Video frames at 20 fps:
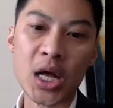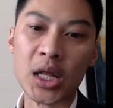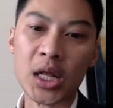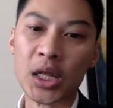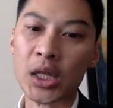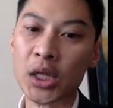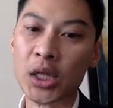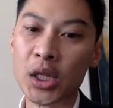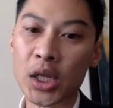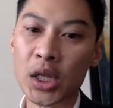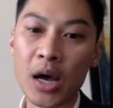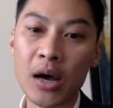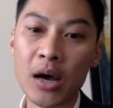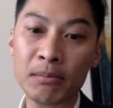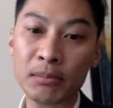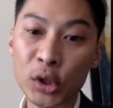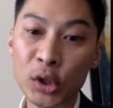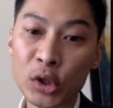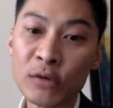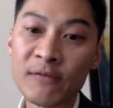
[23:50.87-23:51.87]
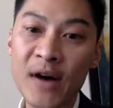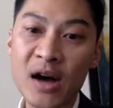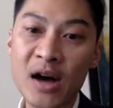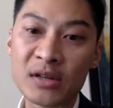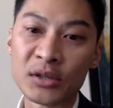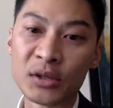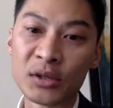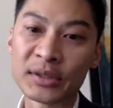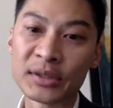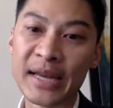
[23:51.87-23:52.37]
blue
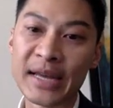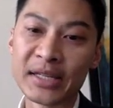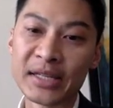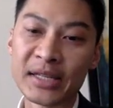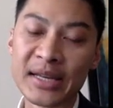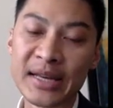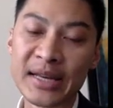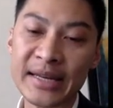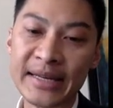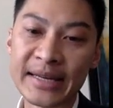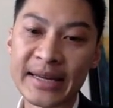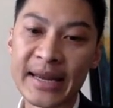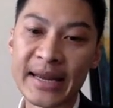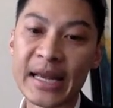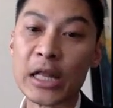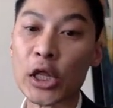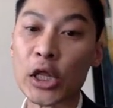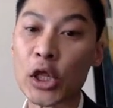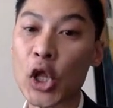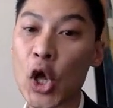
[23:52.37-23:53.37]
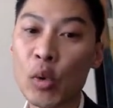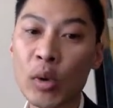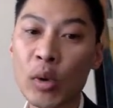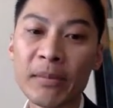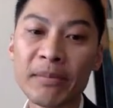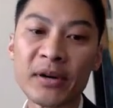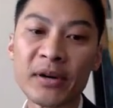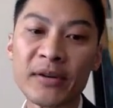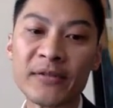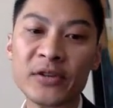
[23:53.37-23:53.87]
voxels tend to indicate lower
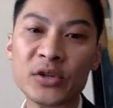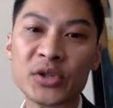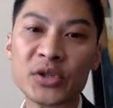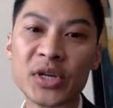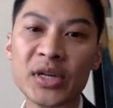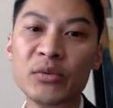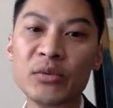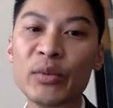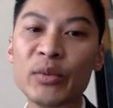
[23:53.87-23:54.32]
perfusion.